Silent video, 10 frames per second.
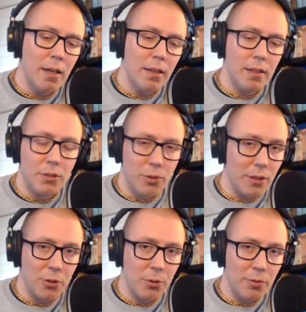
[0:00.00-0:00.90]
the
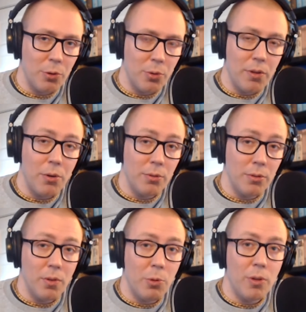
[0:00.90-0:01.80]
traditional view of the nodes
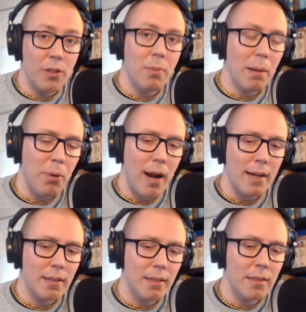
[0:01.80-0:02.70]
of the moon into my
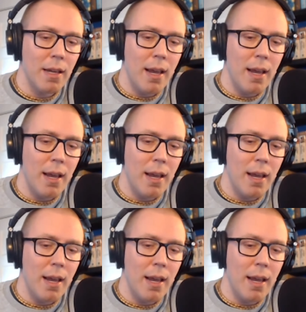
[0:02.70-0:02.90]
practice